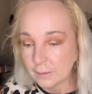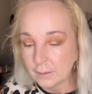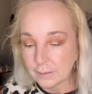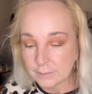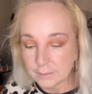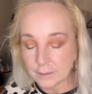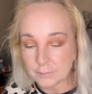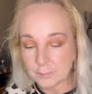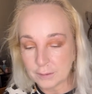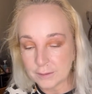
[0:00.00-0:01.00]
And then get my
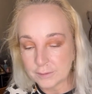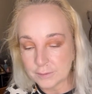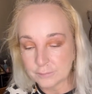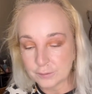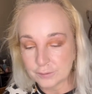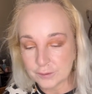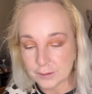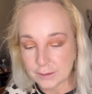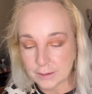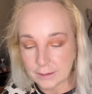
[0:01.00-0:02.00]
blending brush
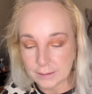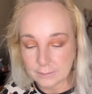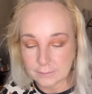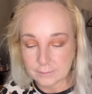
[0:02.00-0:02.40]
again.